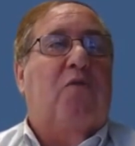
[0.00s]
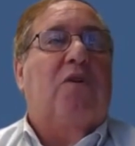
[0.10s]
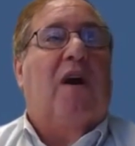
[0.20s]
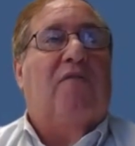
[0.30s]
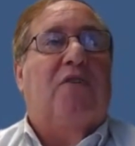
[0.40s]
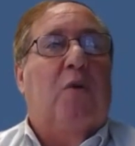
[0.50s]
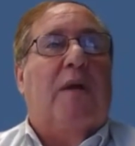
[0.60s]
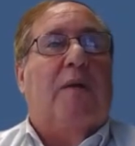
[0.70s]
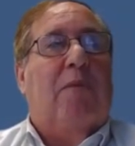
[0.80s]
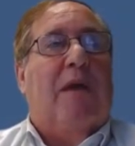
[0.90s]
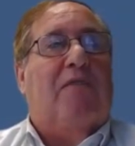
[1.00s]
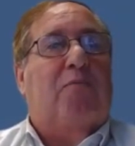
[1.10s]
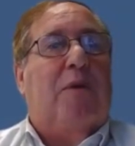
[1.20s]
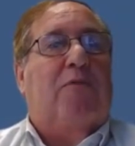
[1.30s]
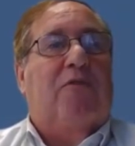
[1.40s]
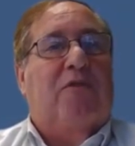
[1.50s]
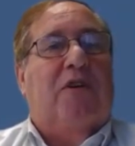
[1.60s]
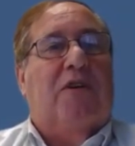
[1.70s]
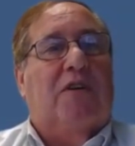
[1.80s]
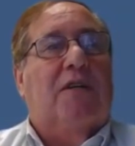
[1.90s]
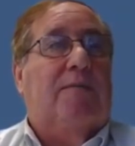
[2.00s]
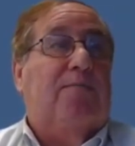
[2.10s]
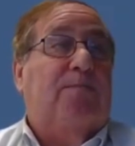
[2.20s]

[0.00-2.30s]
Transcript: you're doing makes people feel good.